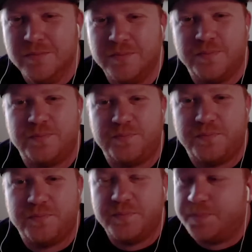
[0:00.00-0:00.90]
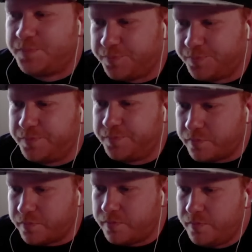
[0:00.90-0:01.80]

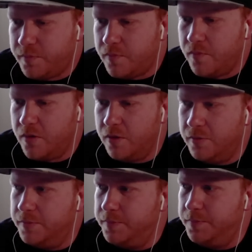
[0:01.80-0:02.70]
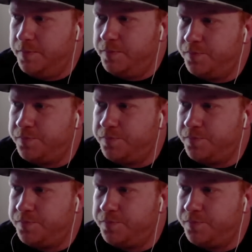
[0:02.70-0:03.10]
No words are spoken by the person on screen.